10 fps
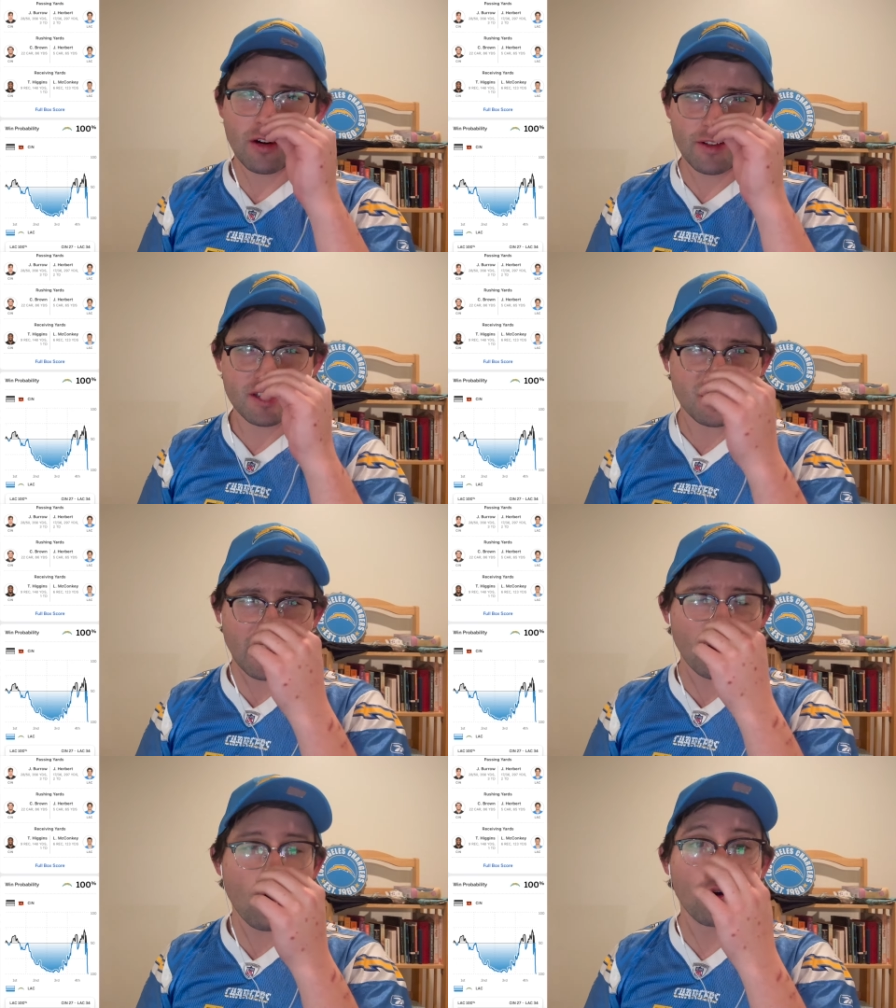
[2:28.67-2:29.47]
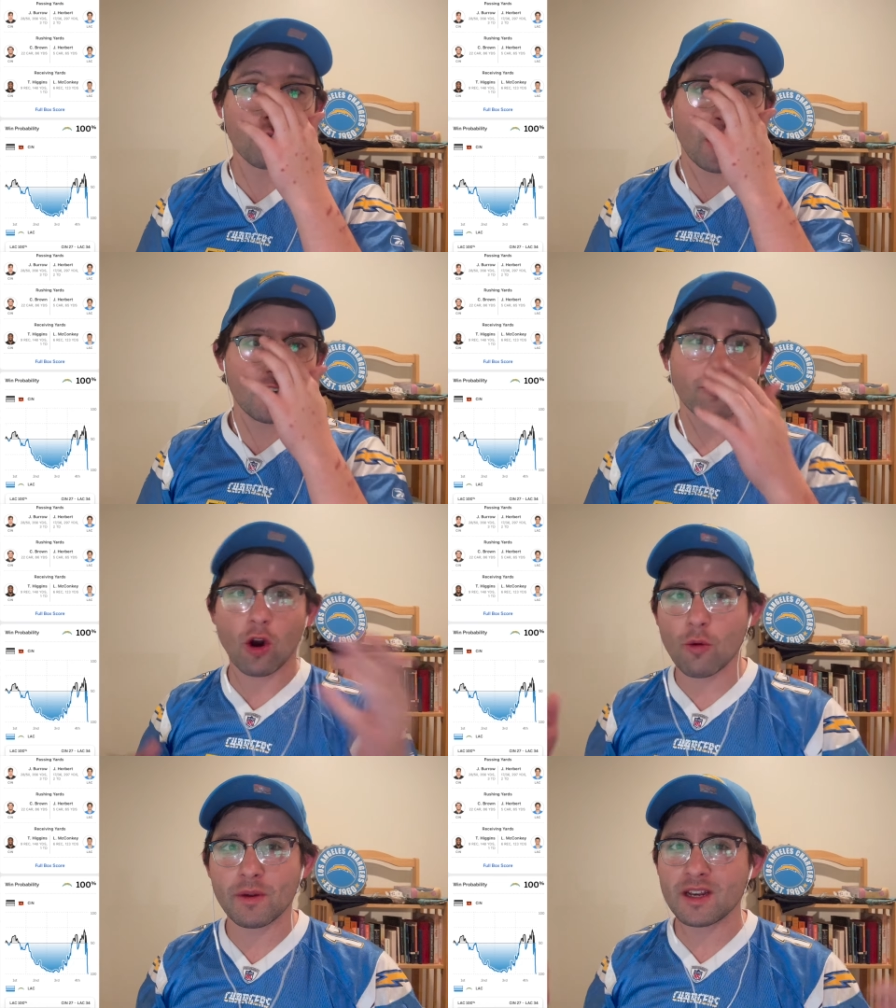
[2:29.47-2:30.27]
It's like, oh, Greg
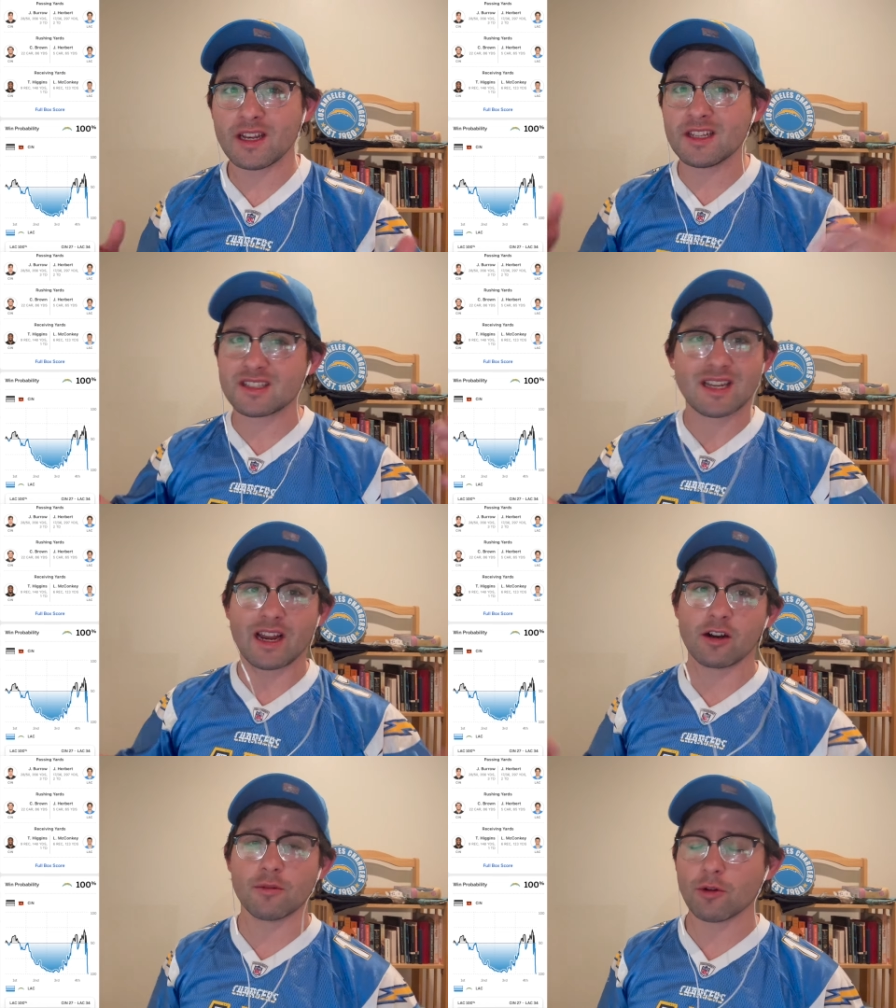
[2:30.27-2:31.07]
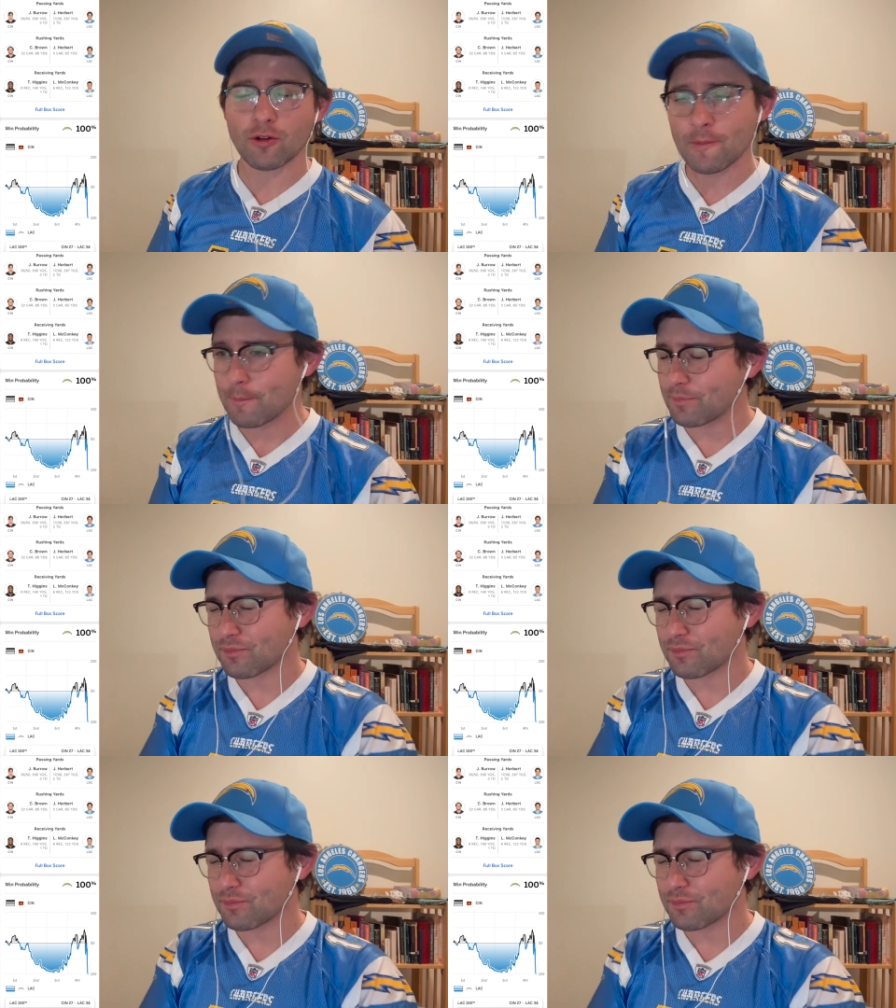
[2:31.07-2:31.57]
Roman is terrible,